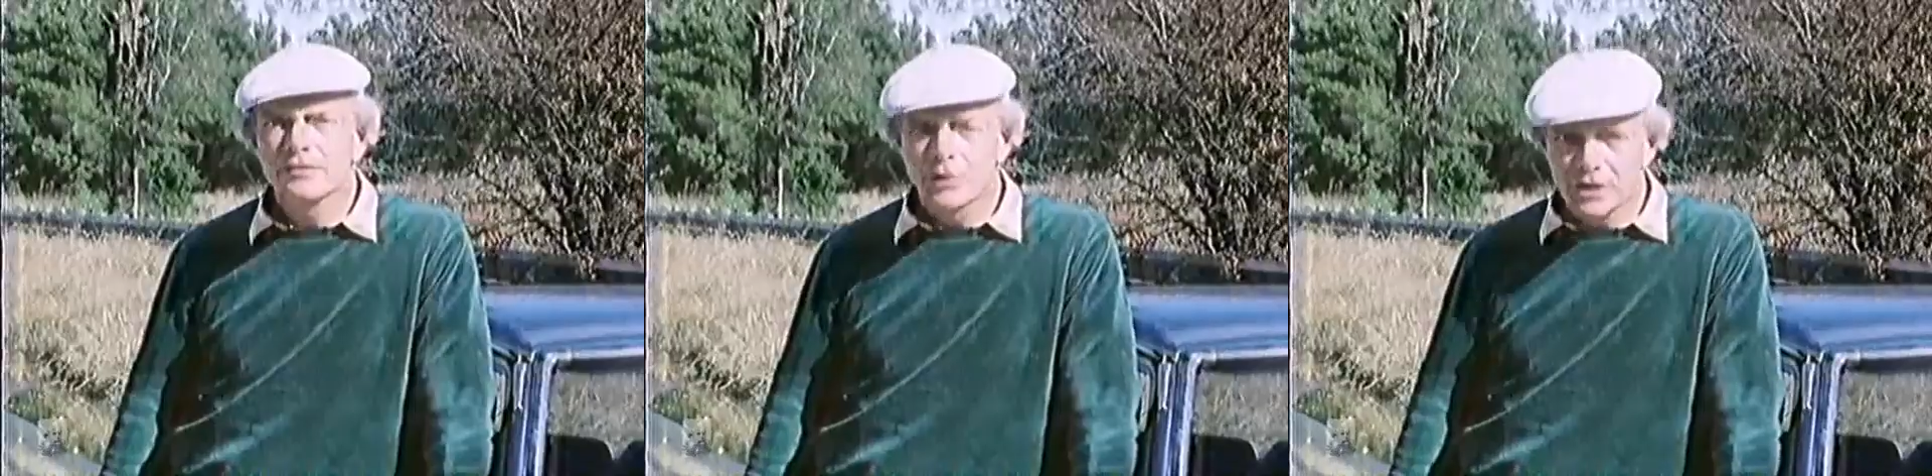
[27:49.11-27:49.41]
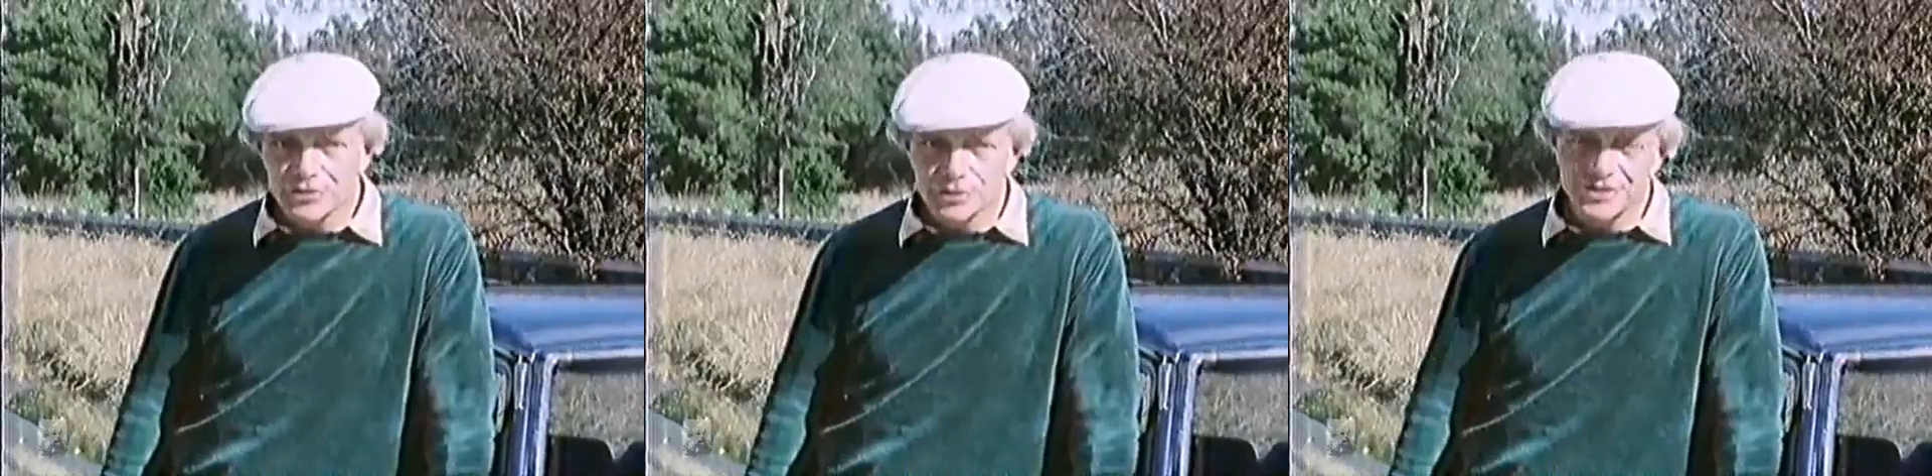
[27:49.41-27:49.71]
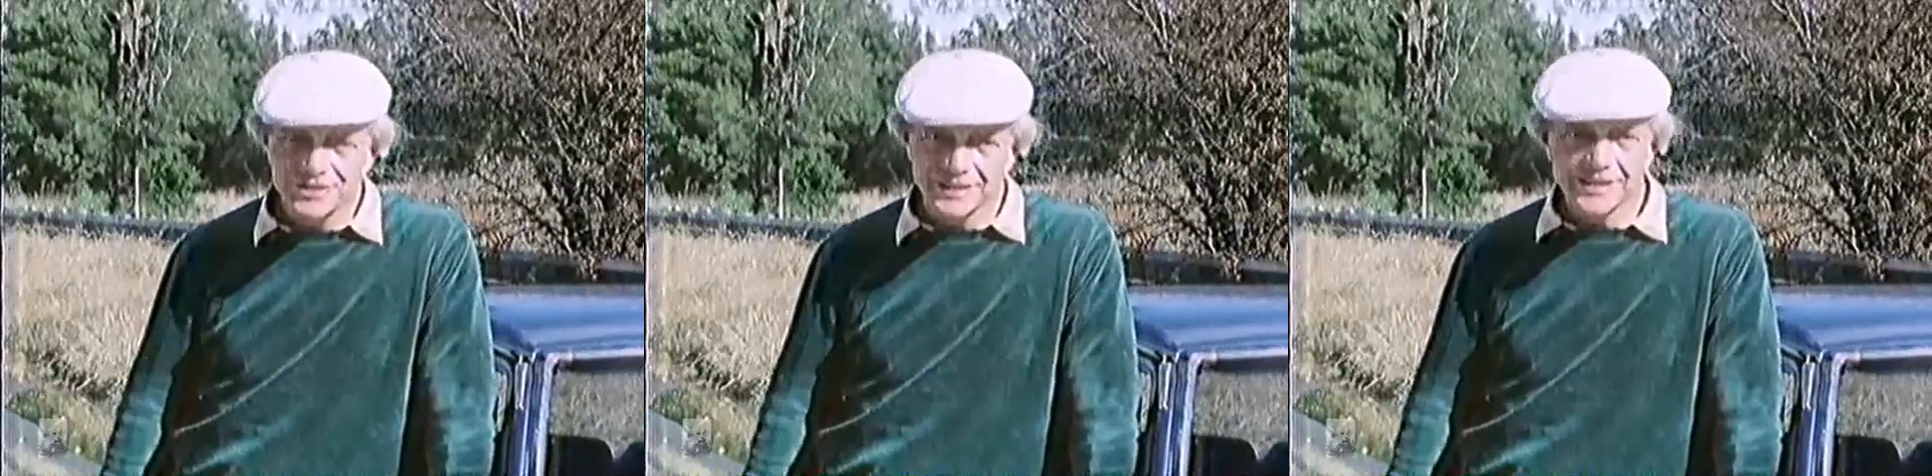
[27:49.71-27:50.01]
most
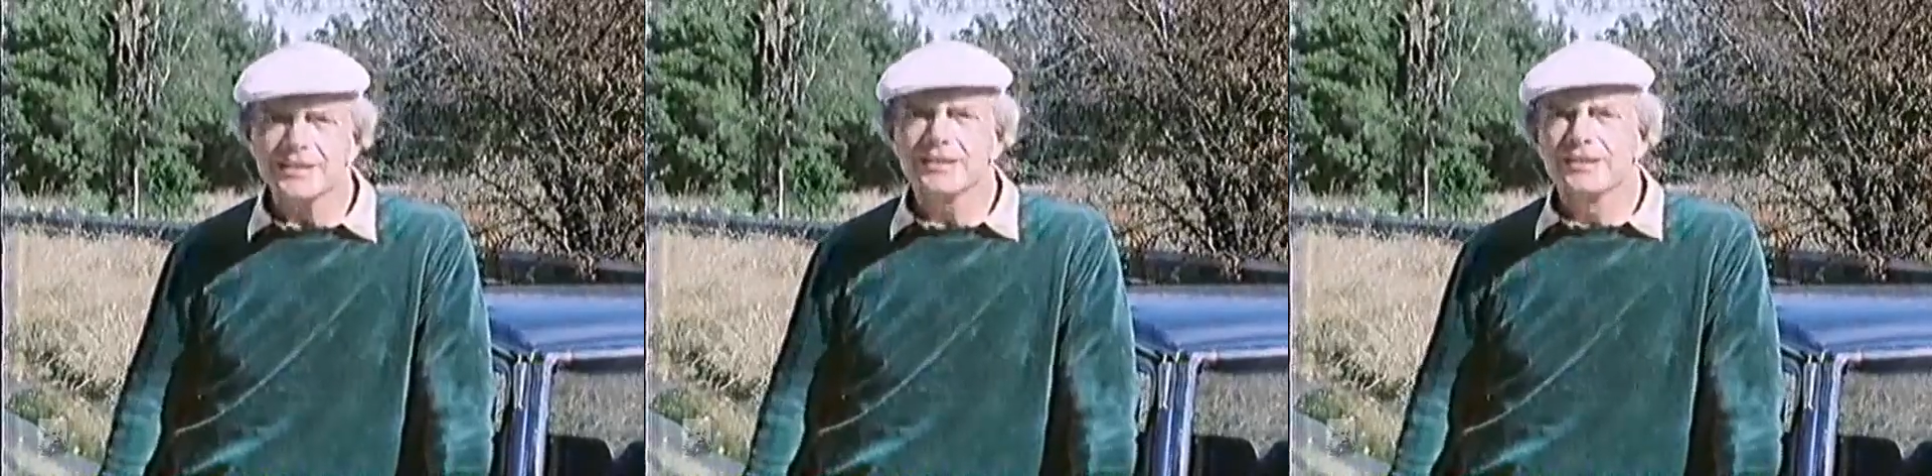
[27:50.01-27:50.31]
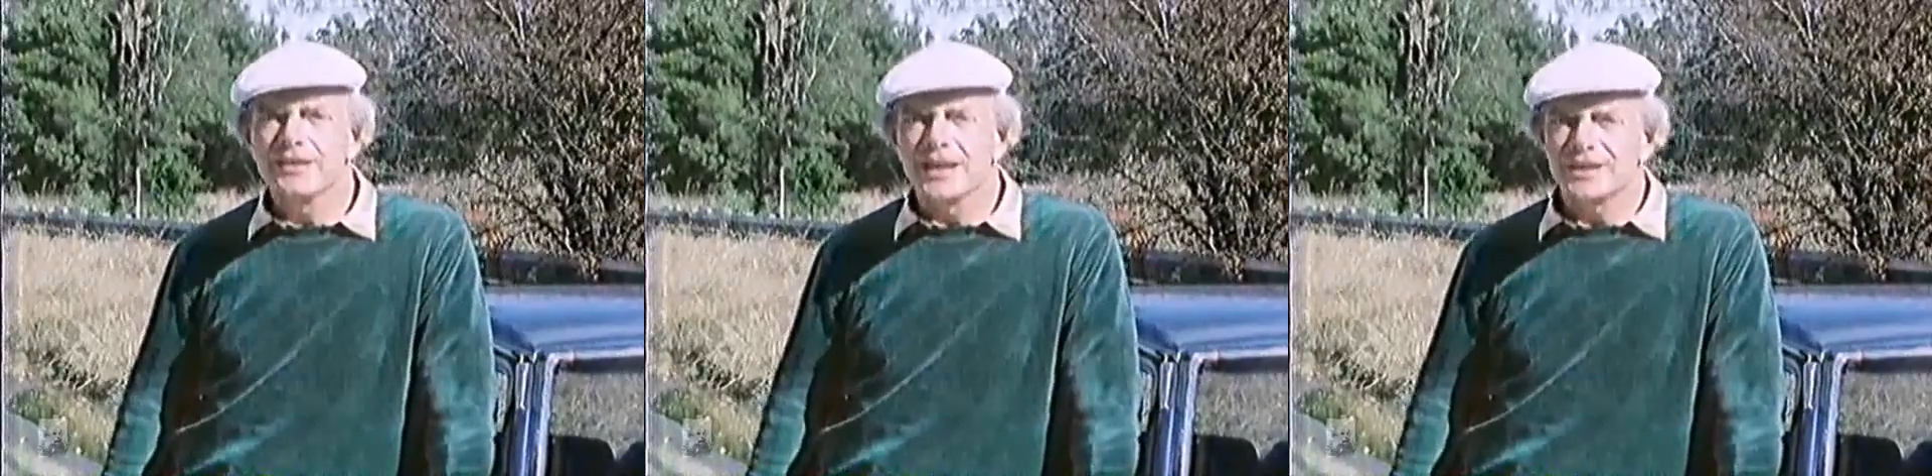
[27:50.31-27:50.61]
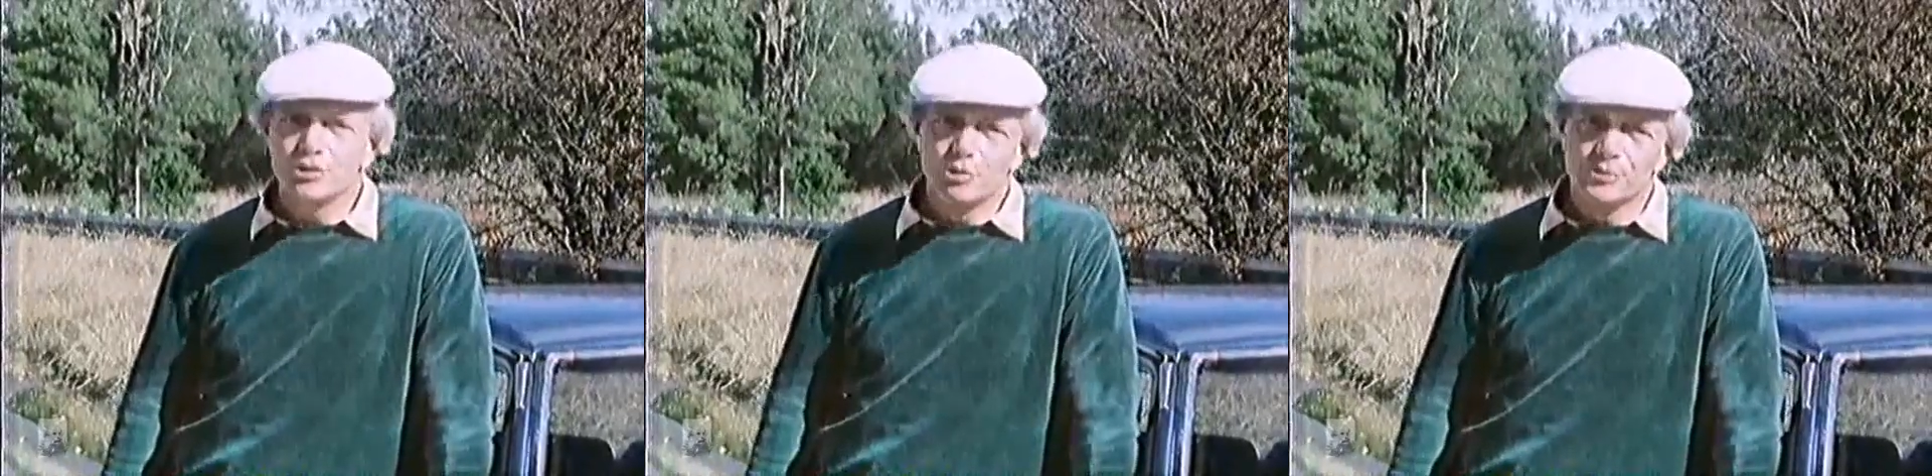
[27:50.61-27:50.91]
recently,
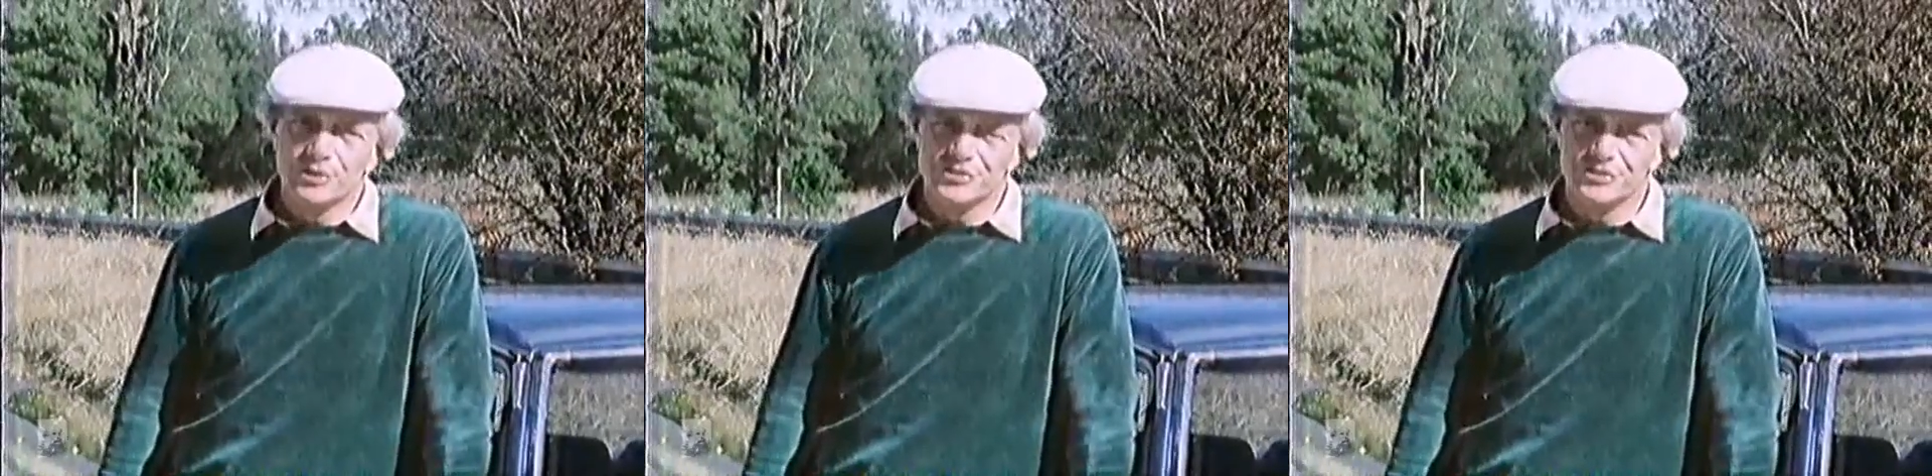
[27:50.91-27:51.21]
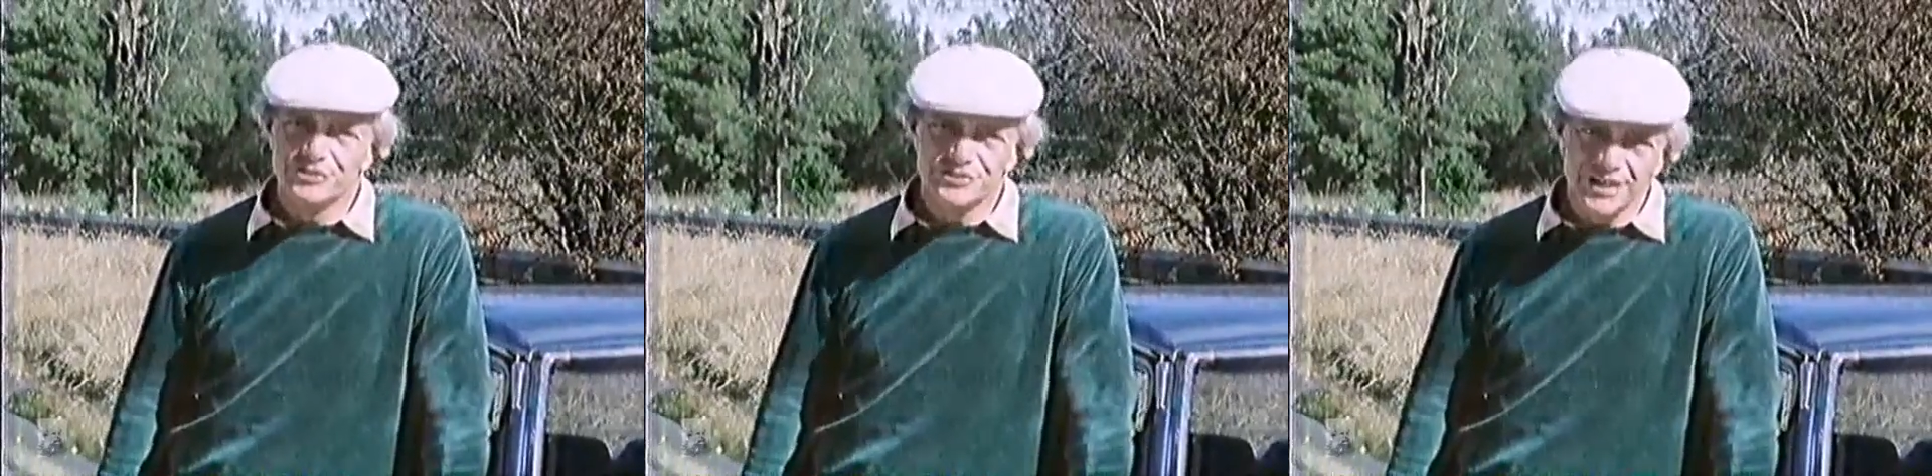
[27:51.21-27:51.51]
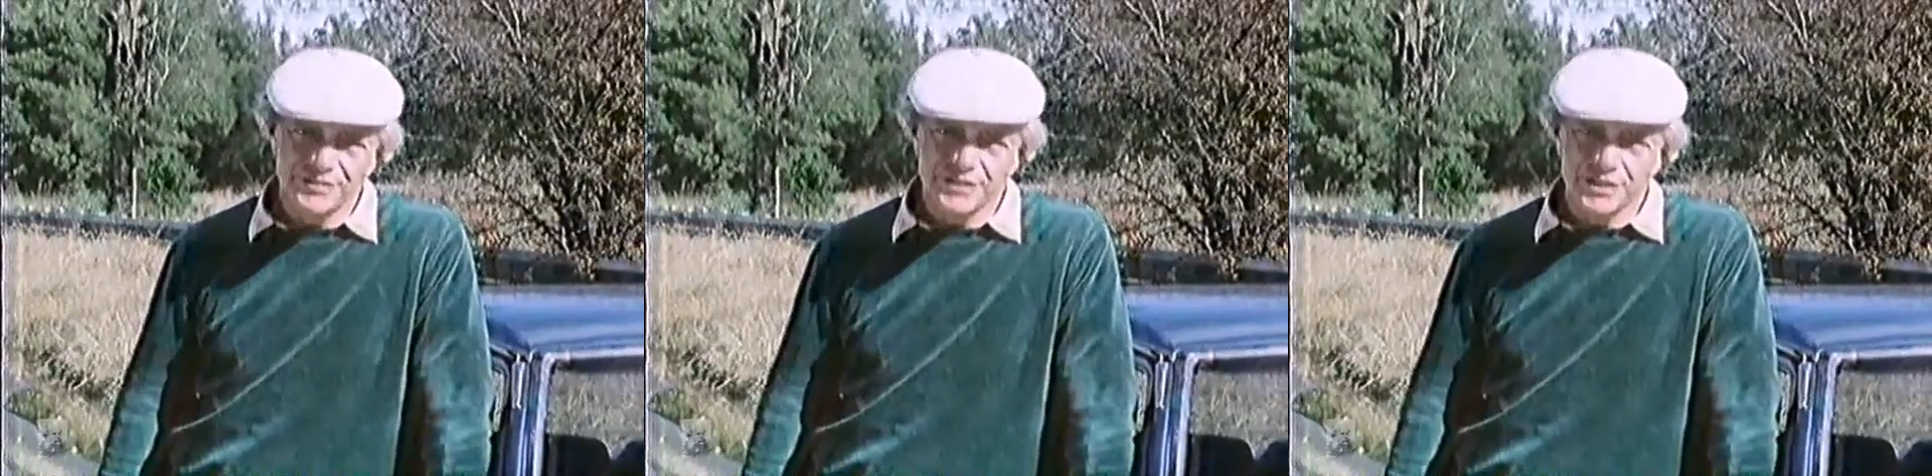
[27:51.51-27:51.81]
at your personal
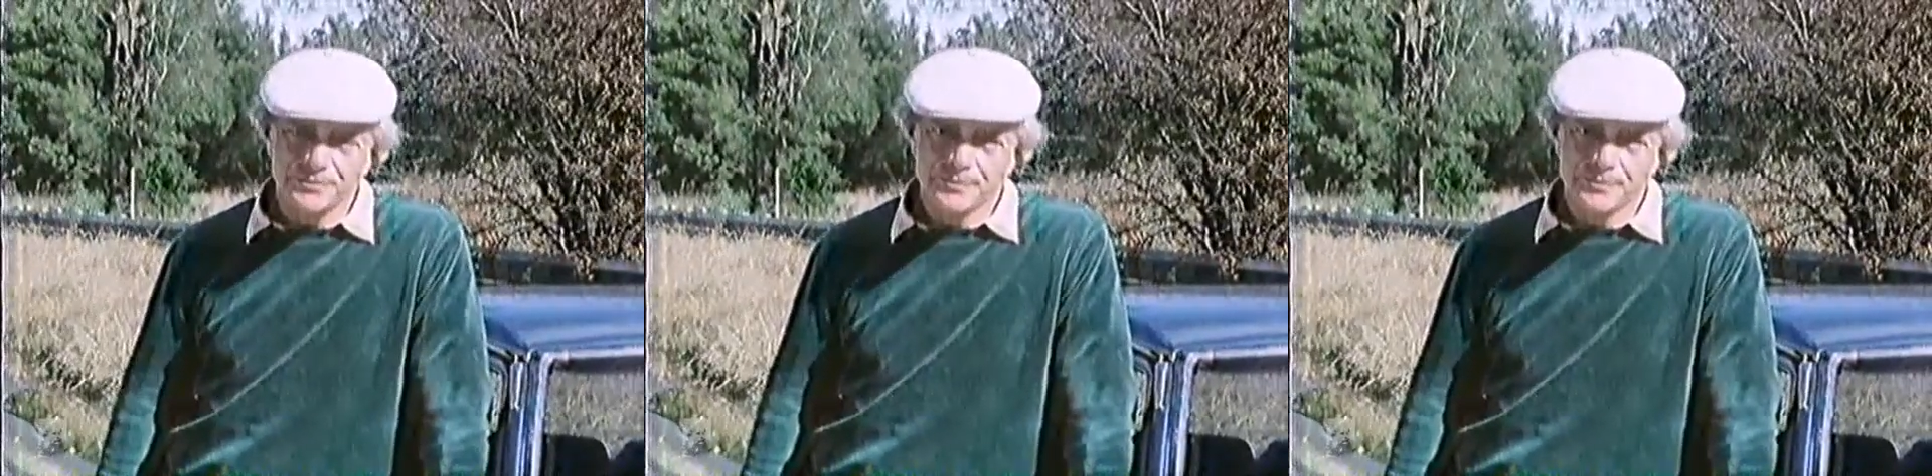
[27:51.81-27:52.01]
safety.